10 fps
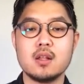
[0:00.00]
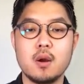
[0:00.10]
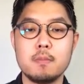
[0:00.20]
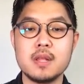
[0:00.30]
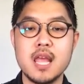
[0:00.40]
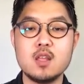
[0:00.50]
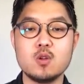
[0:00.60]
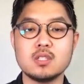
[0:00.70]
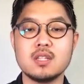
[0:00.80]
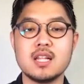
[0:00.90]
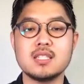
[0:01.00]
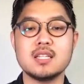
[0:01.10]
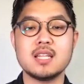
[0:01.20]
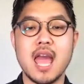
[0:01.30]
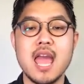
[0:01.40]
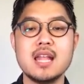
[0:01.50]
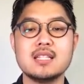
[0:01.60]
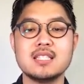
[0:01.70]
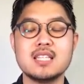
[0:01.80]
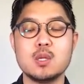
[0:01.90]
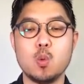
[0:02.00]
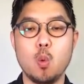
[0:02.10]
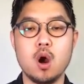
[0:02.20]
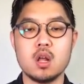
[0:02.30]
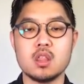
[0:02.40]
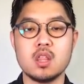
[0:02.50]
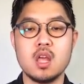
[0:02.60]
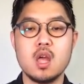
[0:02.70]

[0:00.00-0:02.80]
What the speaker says: In combination, this is 8C1.